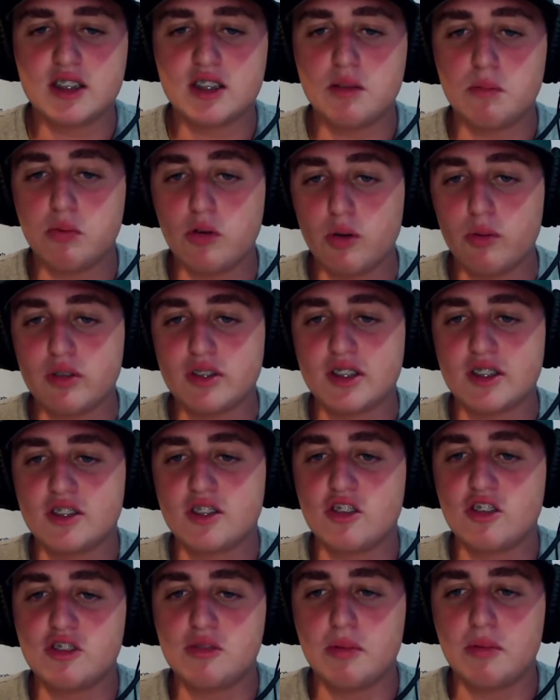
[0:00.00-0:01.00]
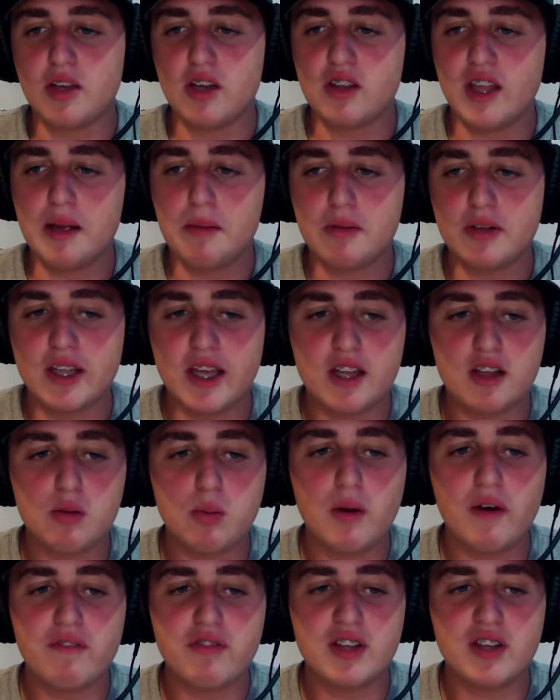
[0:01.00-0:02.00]
Brewers, on Labor Day
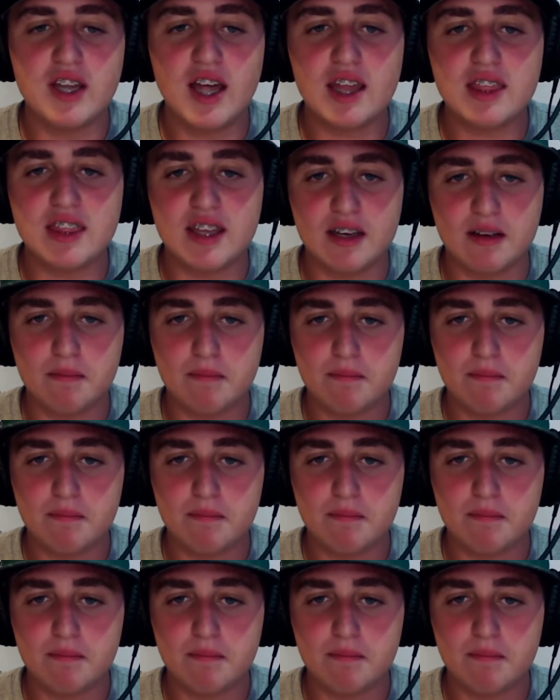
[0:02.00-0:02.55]
12-0.